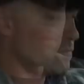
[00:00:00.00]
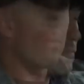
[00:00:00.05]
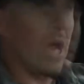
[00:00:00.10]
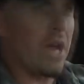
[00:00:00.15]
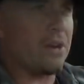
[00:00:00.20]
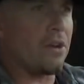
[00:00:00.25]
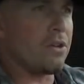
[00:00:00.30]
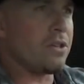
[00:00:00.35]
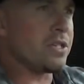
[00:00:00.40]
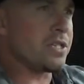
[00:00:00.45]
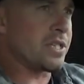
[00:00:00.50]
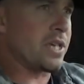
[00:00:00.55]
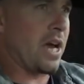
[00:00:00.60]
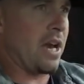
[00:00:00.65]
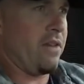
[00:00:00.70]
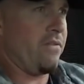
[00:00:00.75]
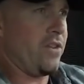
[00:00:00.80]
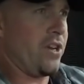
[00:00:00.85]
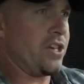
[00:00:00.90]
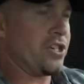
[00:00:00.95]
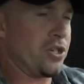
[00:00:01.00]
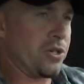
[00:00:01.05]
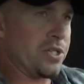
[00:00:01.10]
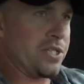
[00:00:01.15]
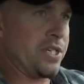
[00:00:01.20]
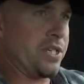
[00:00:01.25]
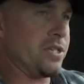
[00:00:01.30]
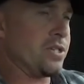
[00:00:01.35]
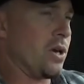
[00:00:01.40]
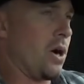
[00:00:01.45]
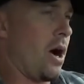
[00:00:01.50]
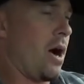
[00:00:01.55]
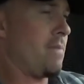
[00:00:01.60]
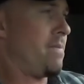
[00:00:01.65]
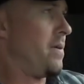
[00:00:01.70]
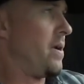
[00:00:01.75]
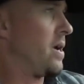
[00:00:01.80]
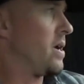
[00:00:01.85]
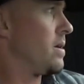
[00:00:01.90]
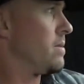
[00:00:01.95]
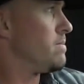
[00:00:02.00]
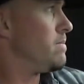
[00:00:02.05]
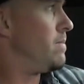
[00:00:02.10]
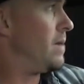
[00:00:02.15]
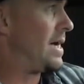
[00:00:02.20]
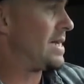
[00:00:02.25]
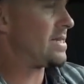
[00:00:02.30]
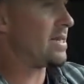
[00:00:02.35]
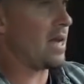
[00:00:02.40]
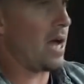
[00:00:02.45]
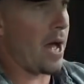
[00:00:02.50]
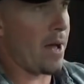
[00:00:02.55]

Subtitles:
I know this is kind of an interesting topic, but